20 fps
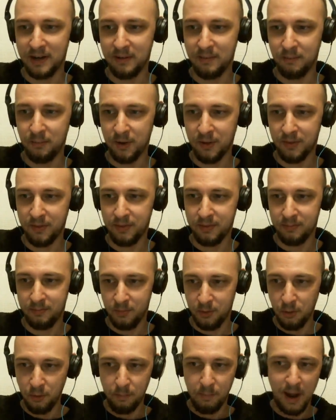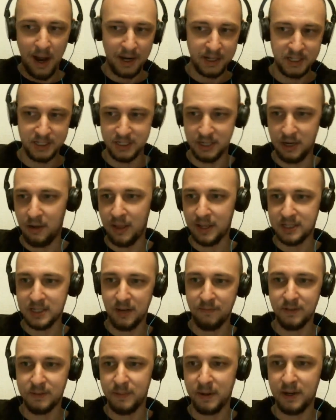with loot boxes and all that
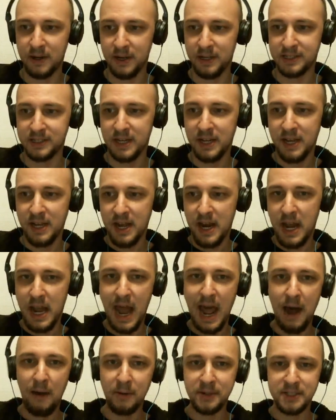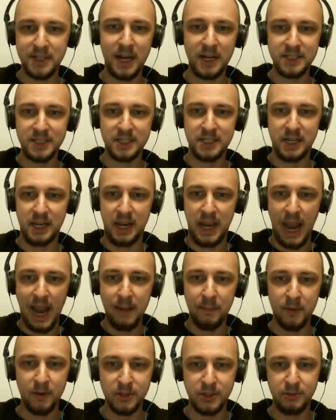stuff is because now it's not just
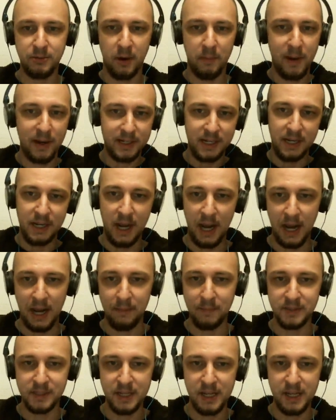gamers who are making games,